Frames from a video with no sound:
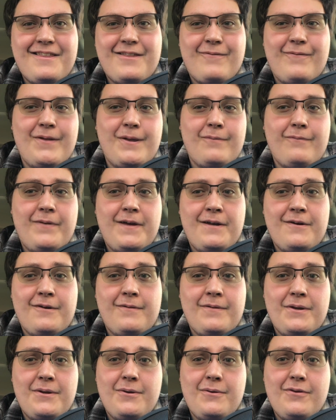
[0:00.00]
The Film Fan
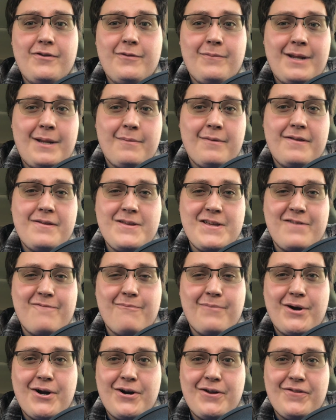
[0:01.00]
Reviews. My name is Stephen
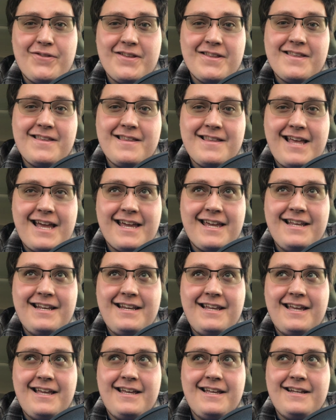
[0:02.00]
Barton II,
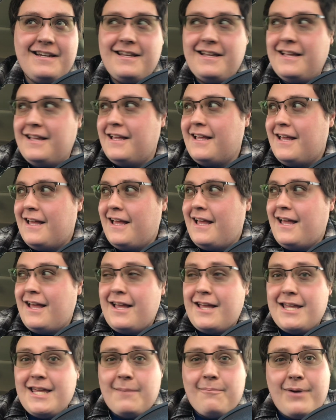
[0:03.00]
and
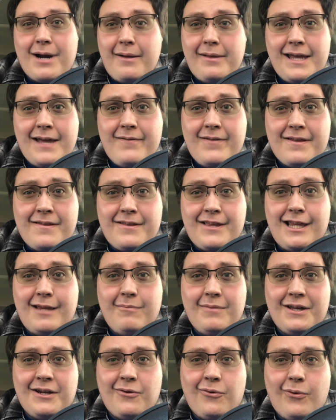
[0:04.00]
you probably haven't seen
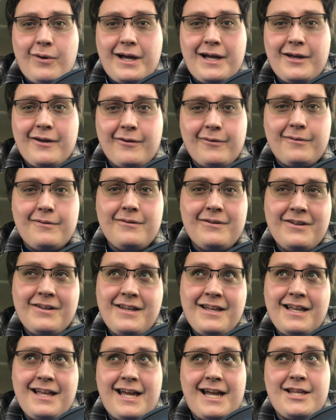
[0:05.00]
me in a while,
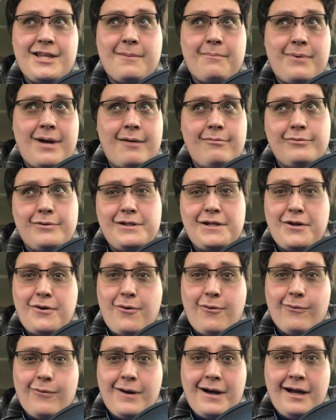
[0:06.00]
and you probably know
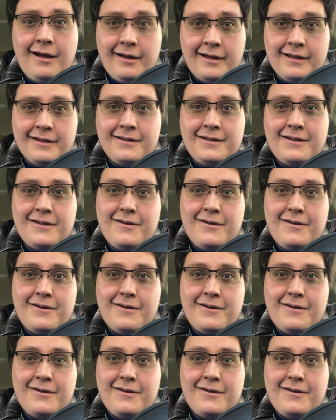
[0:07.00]
why.